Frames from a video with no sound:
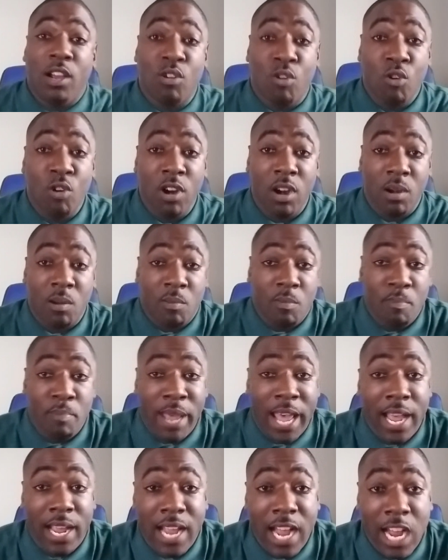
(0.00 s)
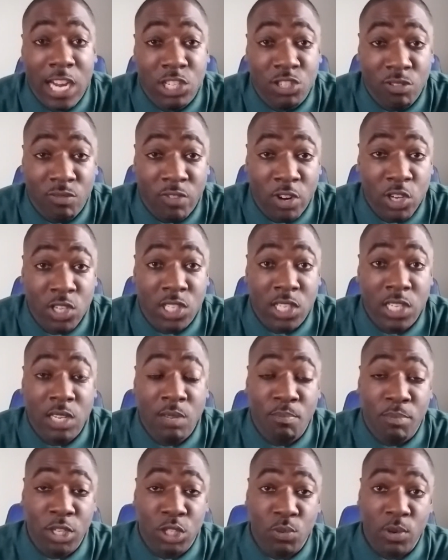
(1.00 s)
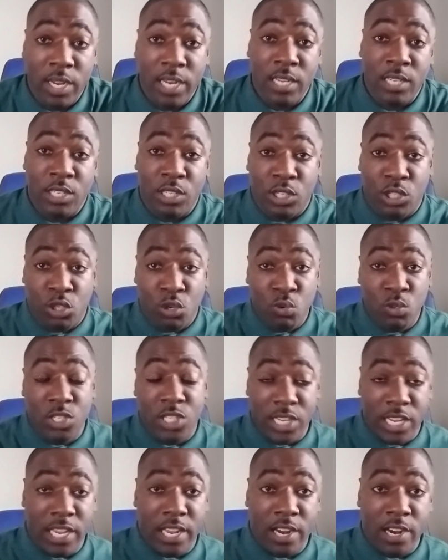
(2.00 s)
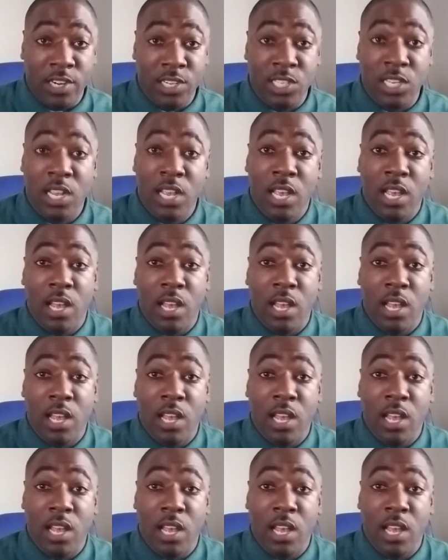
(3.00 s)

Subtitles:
quarterback controversy between two seniors,